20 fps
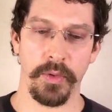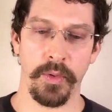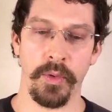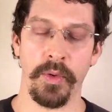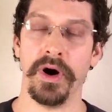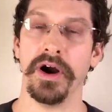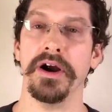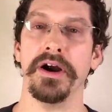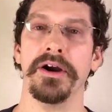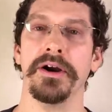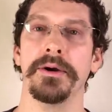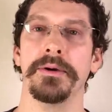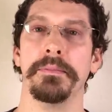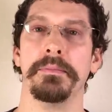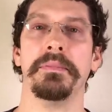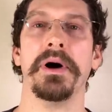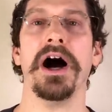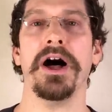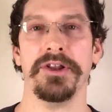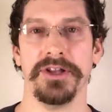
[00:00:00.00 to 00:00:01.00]
or
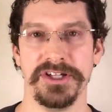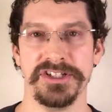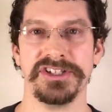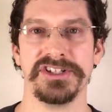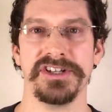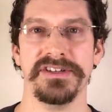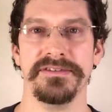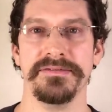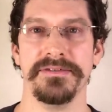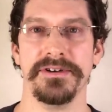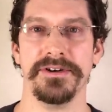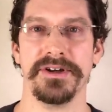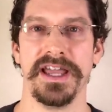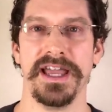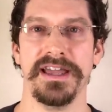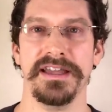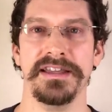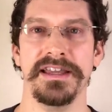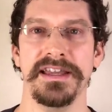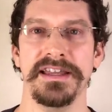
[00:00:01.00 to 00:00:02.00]
polished,
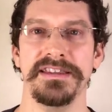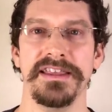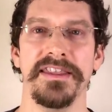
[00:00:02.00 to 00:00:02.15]
okay?